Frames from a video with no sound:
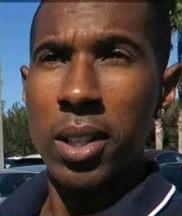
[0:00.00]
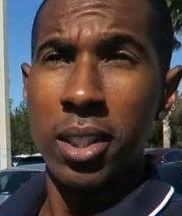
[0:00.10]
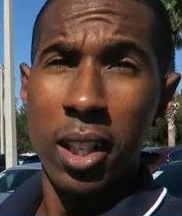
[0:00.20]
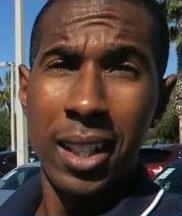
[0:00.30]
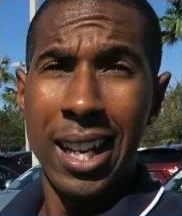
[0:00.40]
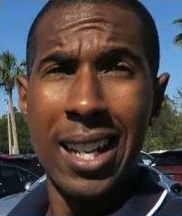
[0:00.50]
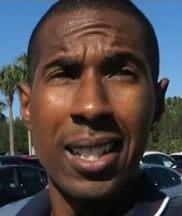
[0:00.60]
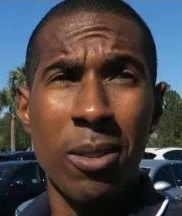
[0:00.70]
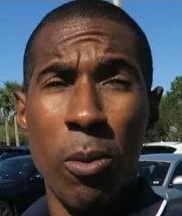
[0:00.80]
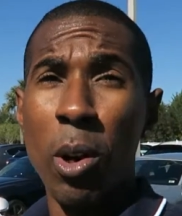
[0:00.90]
What's good, guys?
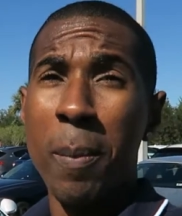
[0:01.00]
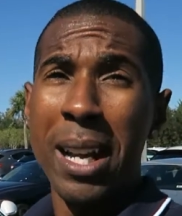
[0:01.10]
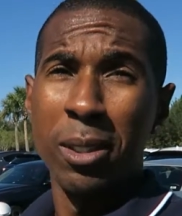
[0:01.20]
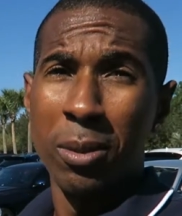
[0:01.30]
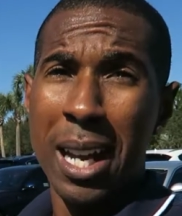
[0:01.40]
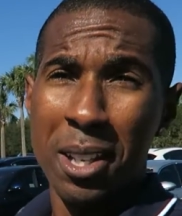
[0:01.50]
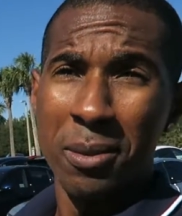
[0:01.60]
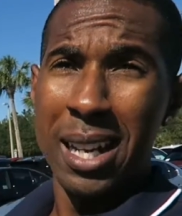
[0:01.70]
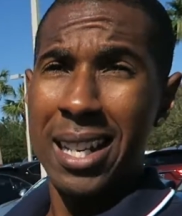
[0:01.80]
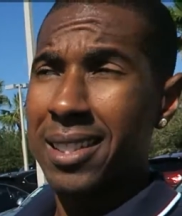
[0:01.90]
Welcome back to Ron's
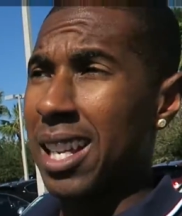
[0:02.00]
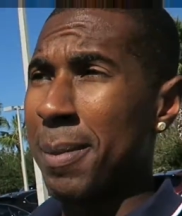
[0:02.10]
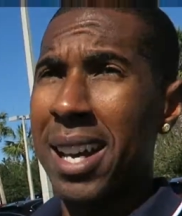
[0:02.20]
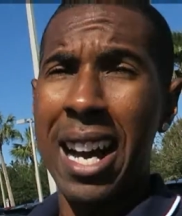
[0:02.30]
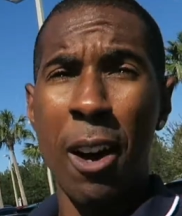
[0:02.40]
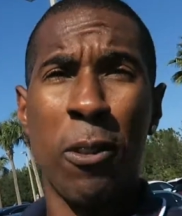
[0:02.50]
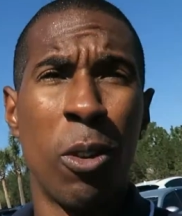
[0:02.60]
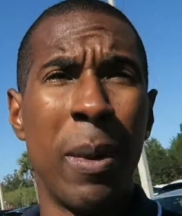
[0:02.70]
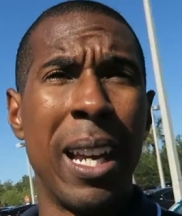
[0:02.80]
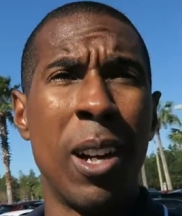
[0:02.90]
Rides. I'm at Alfa
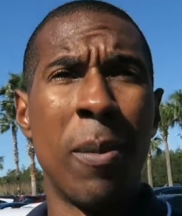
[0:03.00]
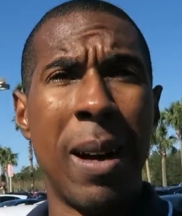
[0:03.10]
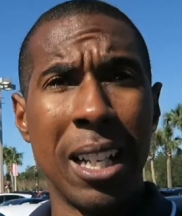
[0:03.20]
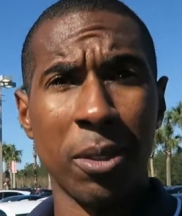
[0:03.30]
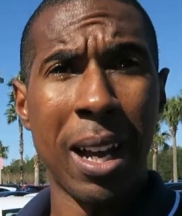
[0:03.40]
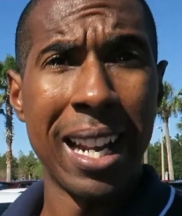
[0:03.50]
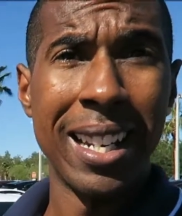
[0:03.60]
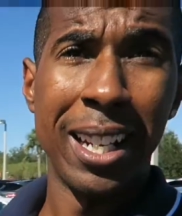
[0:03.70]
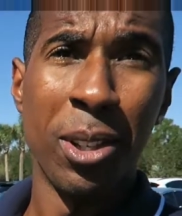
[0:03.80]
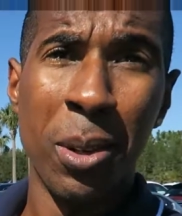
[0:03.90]
Romeo Maserati
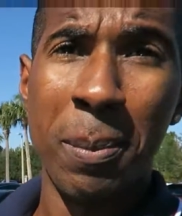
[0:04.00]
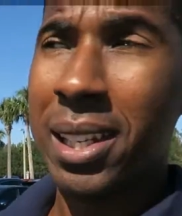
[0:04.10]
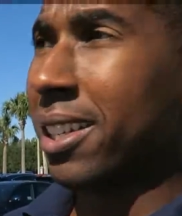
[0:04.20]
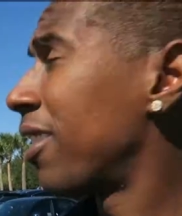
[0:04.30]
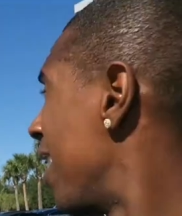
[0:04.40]
Daytona Beach.